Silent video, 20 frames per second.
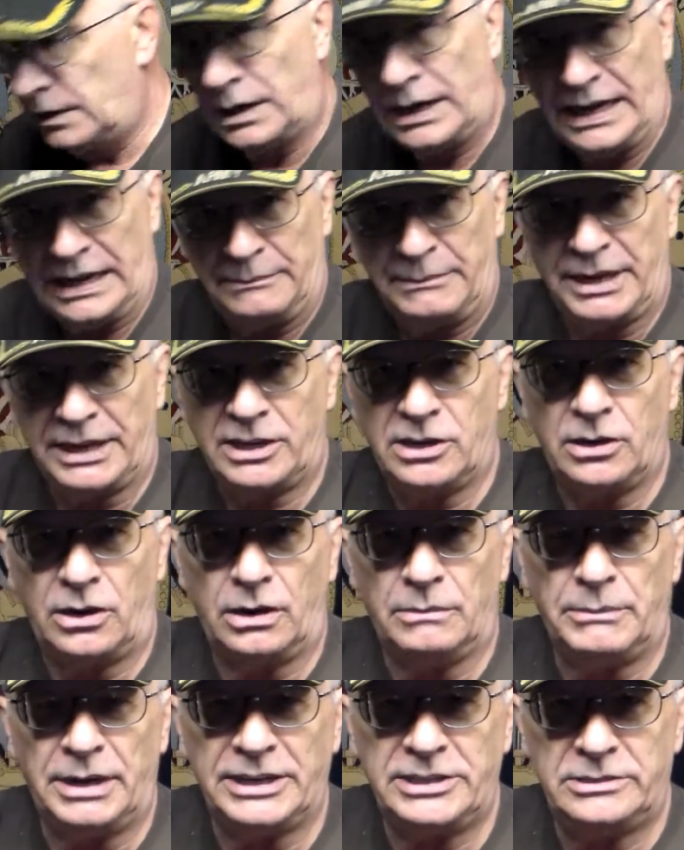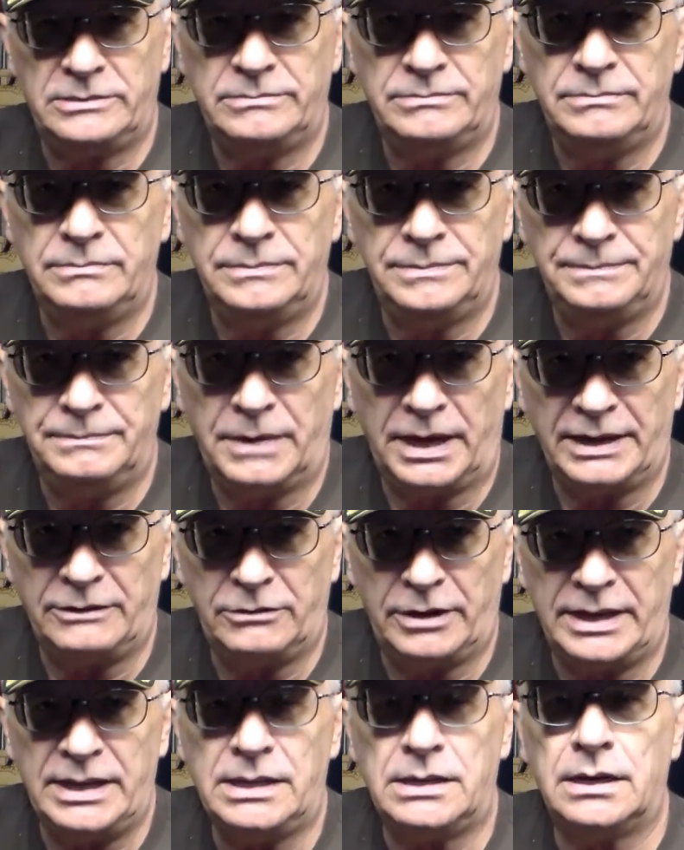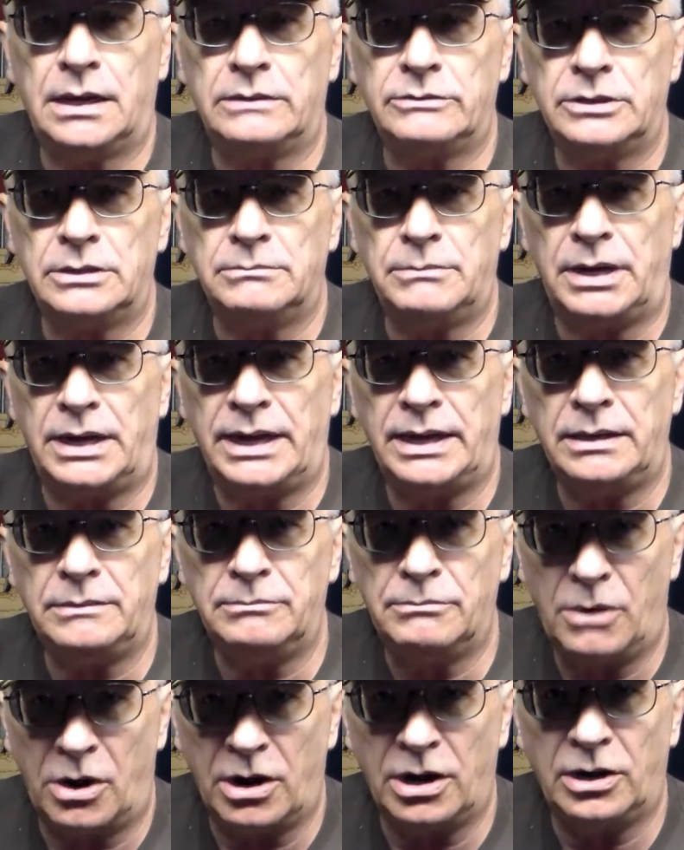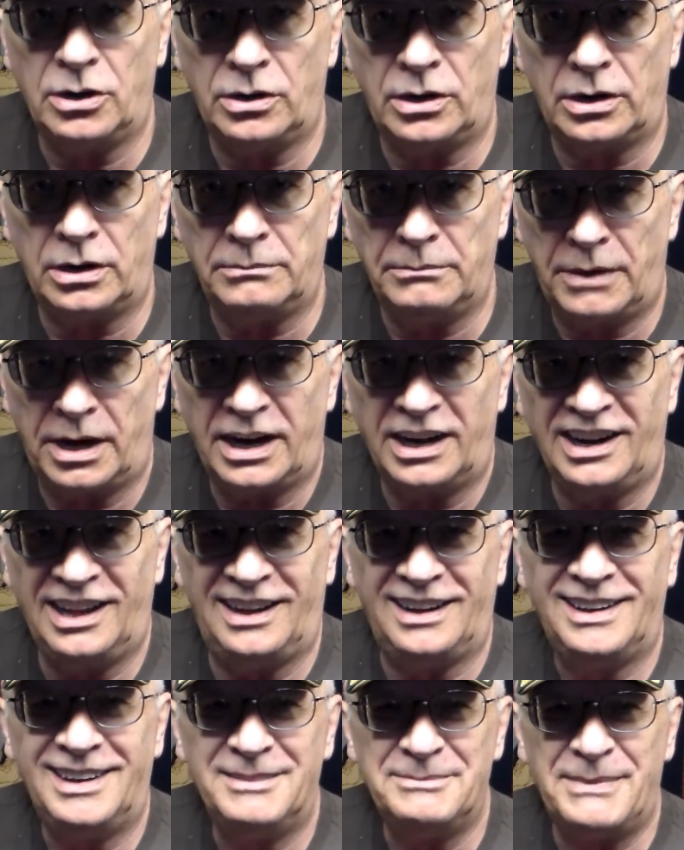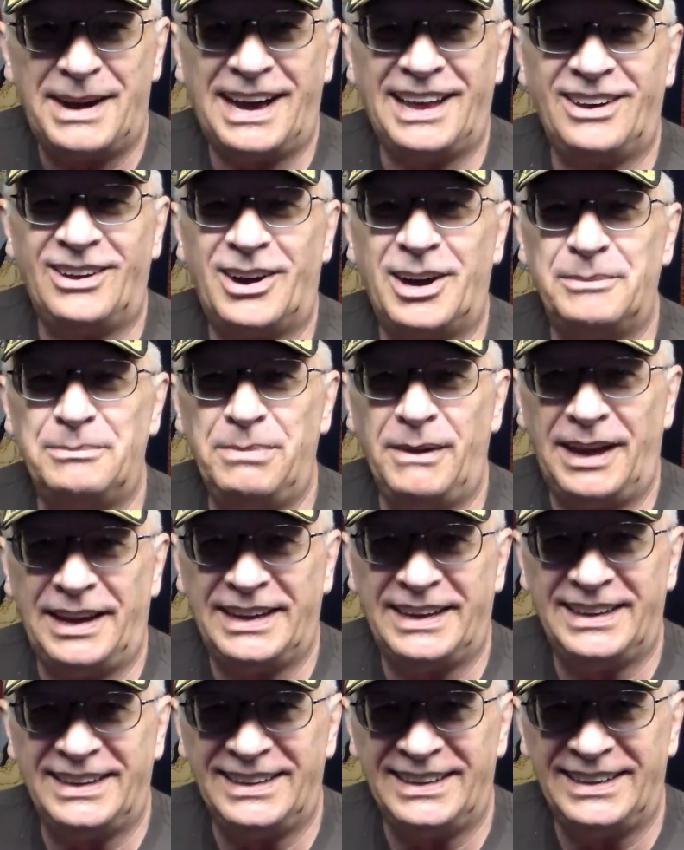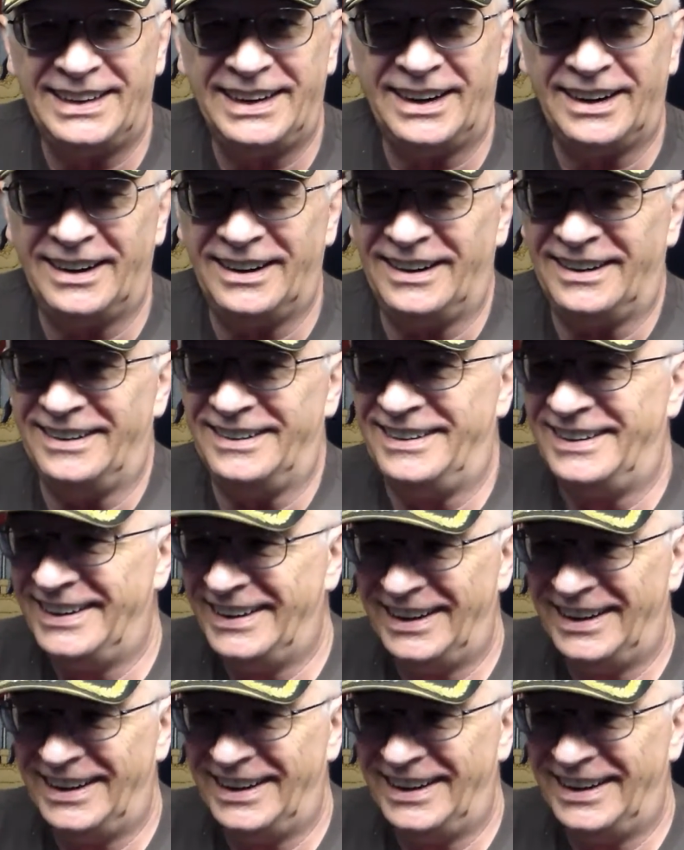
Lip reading: I have my rain cover, my Mylar blanket in there.